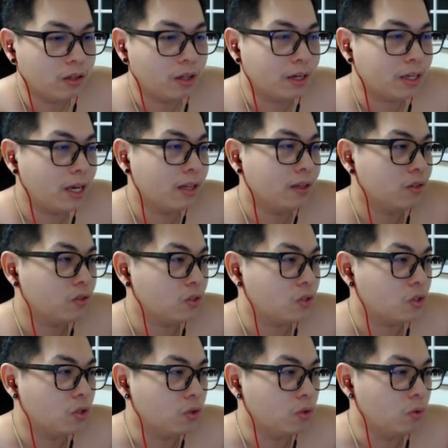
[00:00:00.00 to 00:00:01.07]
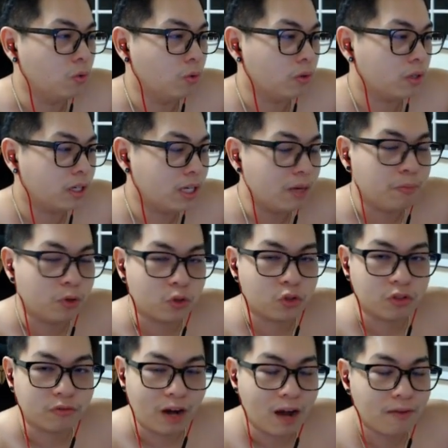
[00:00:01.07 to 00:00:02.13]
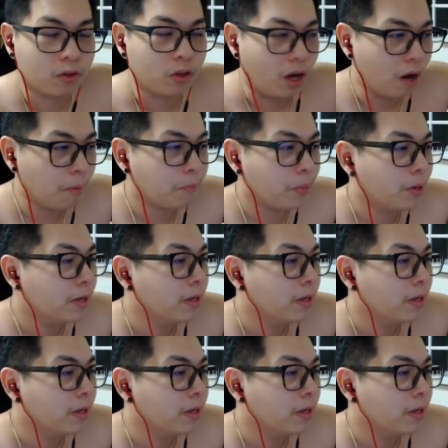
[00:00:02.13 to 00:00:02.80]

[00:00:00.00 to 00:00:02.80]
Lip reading: Again, this is to keep your survival up.